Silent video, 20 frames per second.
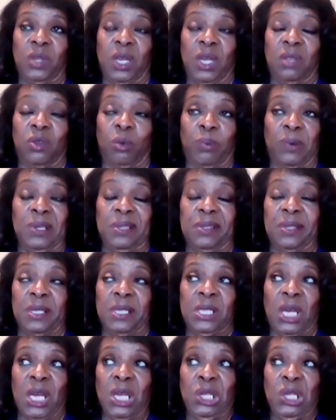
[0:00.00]
did the
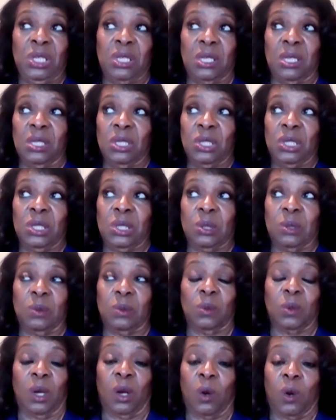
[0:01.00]
presentation
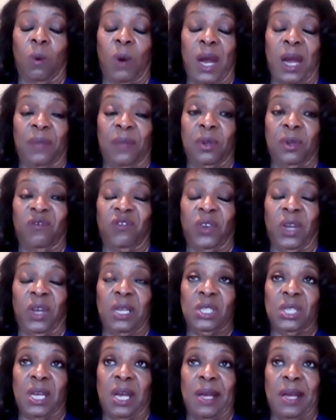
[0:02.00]
to acquire the
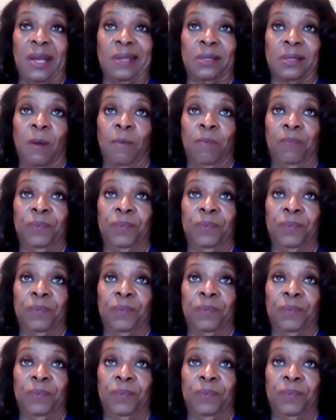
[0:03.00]
franchise,